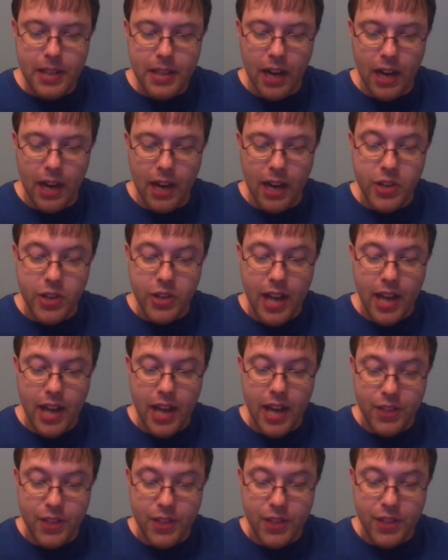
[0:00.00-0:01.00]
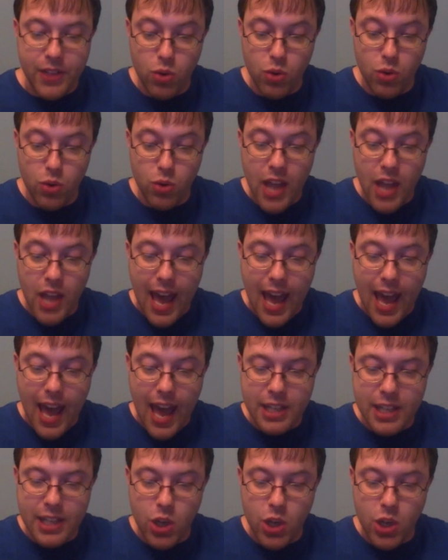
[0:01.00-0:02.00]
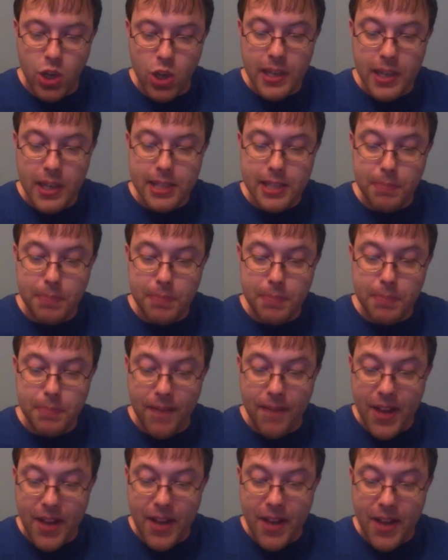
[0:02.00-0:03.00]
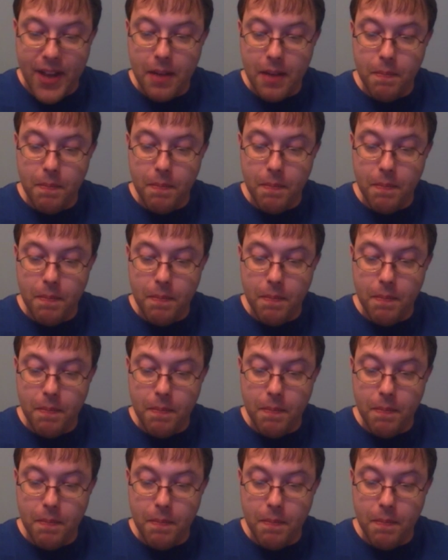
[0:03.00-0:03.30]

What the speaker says: television episodes and to specific